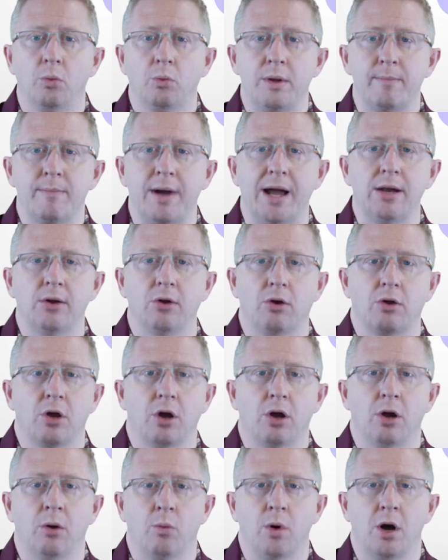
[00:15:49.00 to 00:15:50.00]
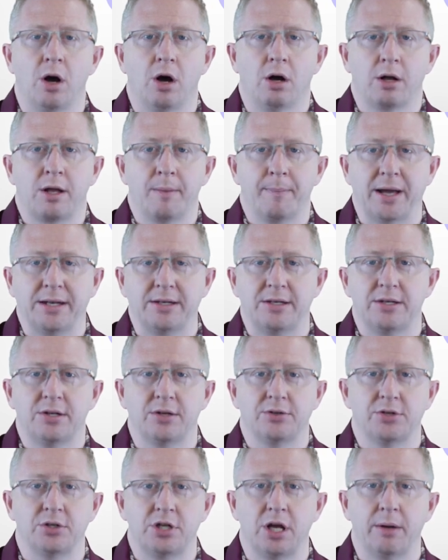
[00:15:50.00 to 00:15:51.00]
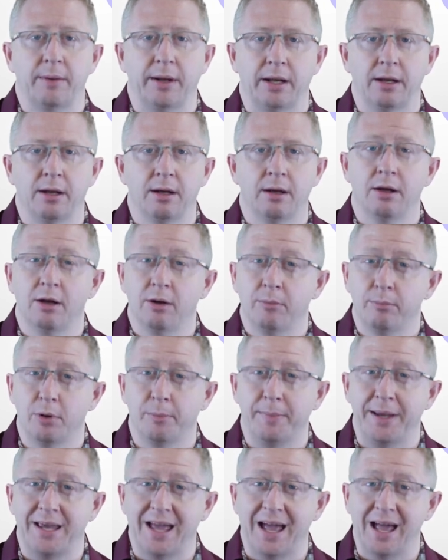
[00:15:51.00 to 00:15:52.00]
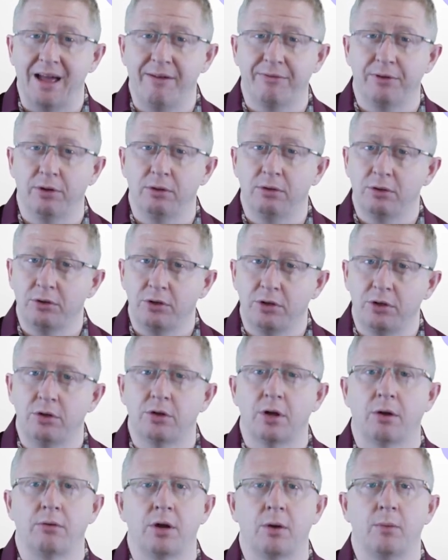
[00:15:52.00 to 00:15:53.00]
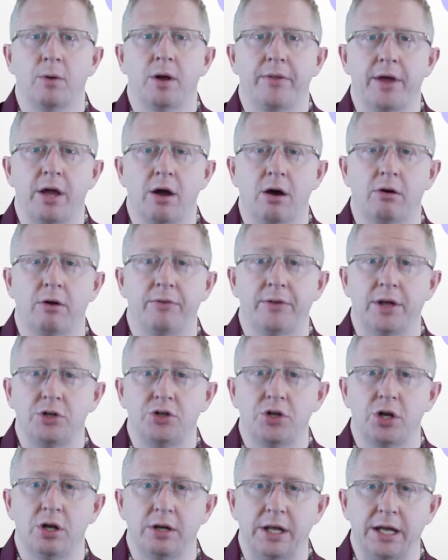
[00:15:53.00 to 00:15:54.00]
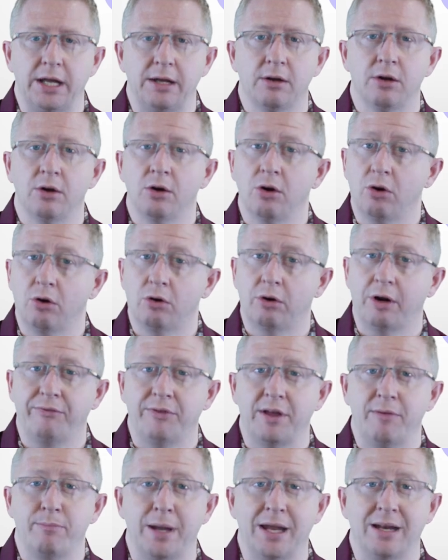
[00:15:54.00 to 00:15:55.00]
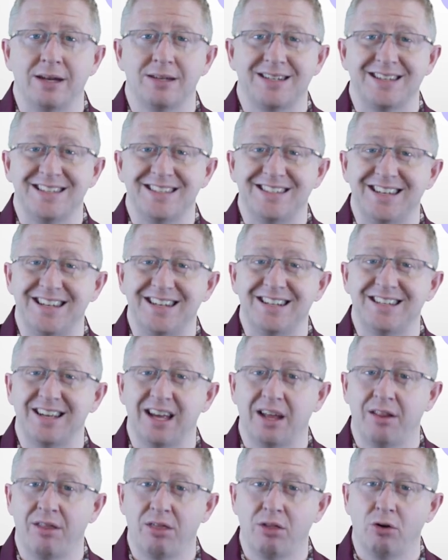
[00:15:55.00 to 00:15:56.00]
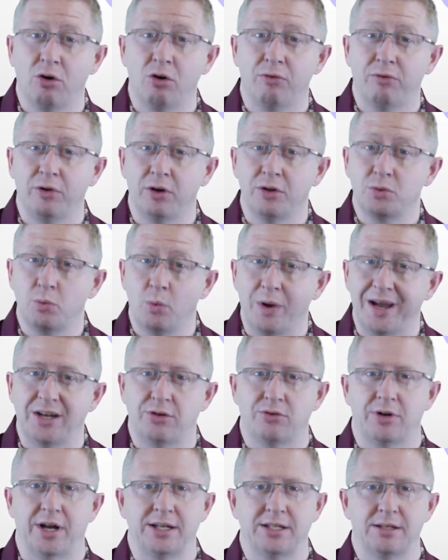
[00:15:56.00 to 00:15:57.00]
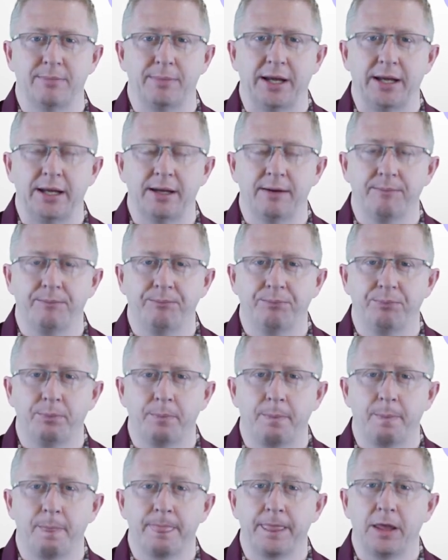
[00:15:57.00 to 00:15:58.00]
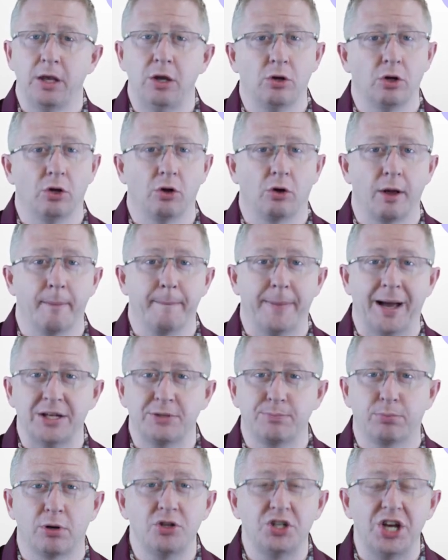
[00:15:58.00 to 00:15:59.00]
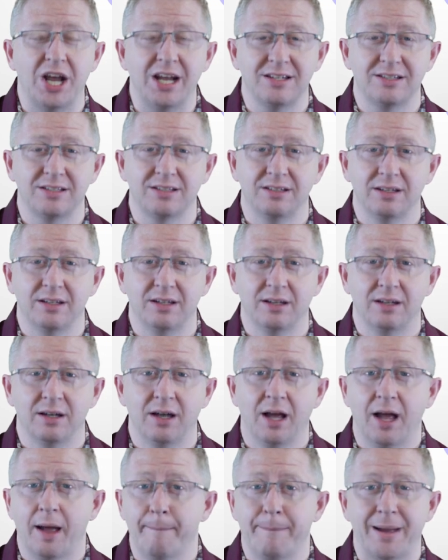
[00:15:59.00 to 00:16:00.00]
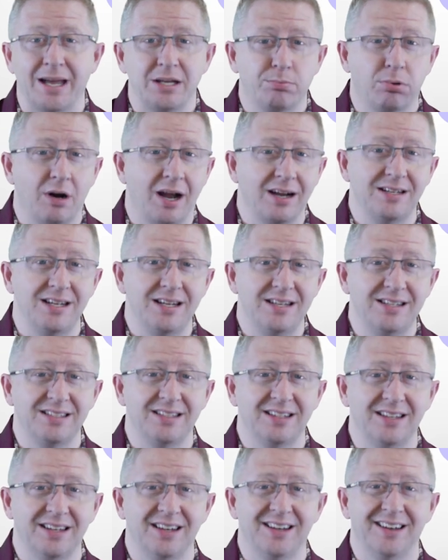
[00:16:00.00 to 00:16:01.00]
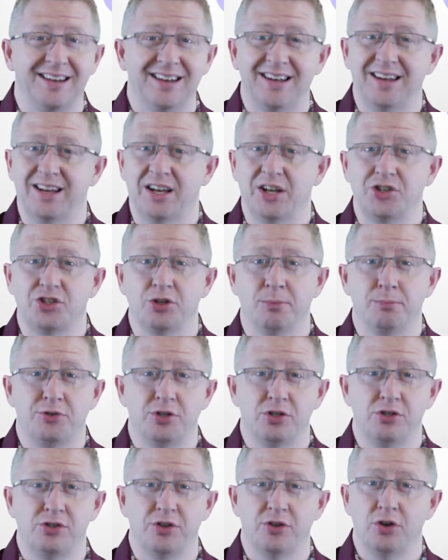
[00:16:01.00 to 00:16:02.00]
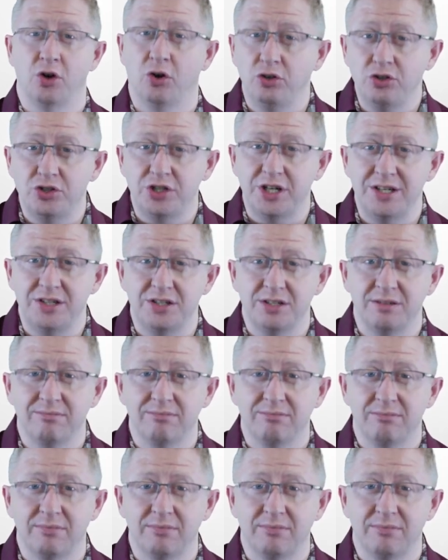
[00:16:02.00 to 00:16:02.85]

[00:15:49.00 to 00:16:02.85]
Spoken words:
We might look at what our competitors are doing, but be careful you don't know where they are on their journey or if they've been as considered and thoughtful as we're trying to be. You could look at past projects, best practice, assumptions and hunches.